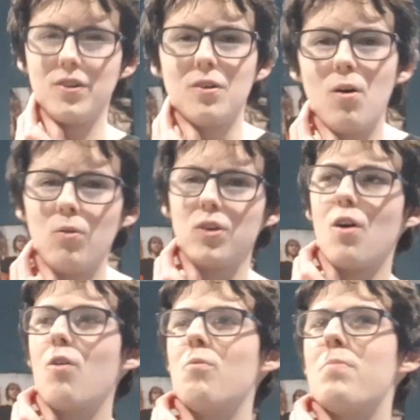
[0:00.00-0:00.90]
You know, all the
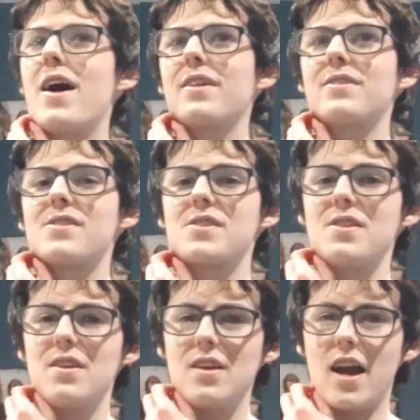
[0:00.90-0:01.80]
old bands
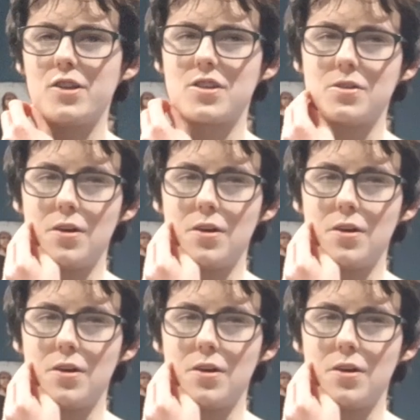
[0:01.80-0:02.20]
are just